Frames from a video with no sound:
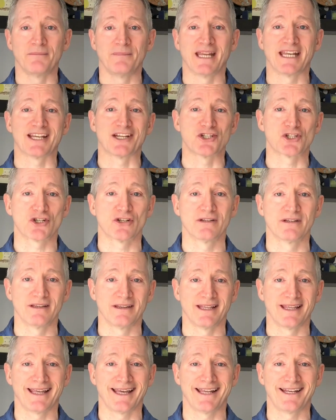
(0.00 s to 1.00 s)
making sure that
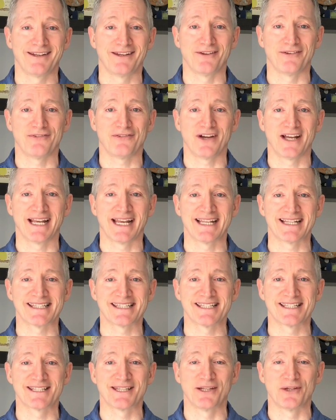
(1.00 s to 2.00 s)
they had the
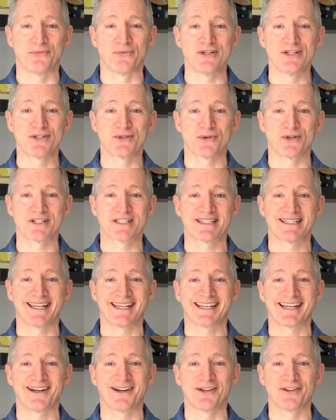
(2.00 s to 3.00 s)
finances and the resources to
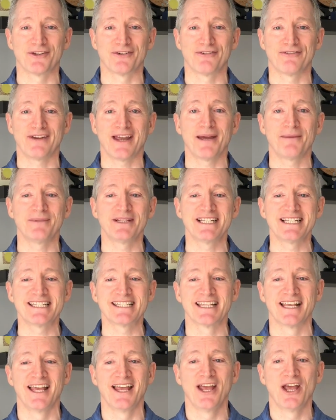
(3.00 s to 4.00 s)
take care of their families,
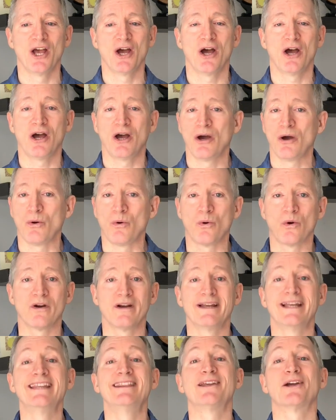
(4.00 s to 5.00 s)
or
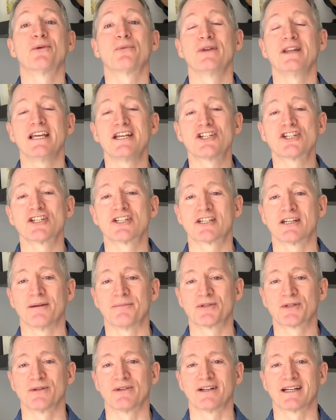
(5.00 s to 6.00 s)
in their
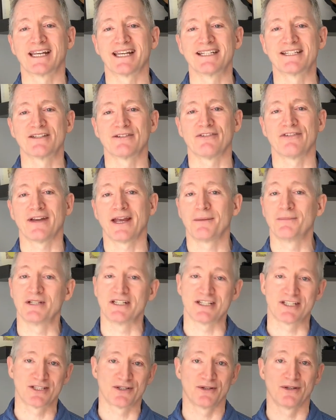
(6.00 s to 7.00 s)
relationships with their kids and their
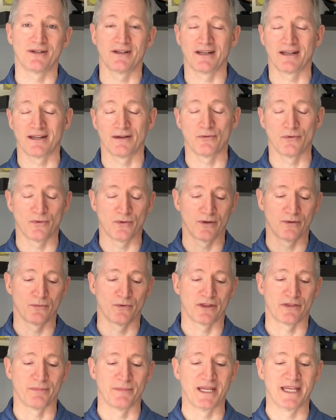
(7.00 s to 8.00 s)
families. So,
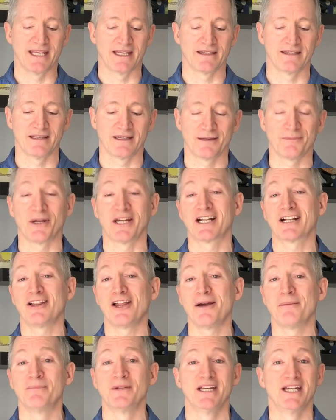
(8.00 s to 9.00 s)
with me in my
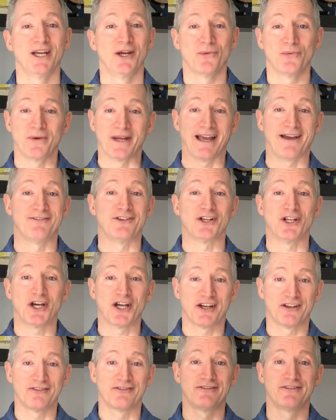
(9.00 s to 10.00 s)
club, we have a
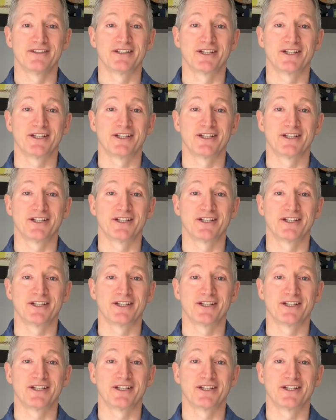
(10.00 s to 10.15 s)
lot of,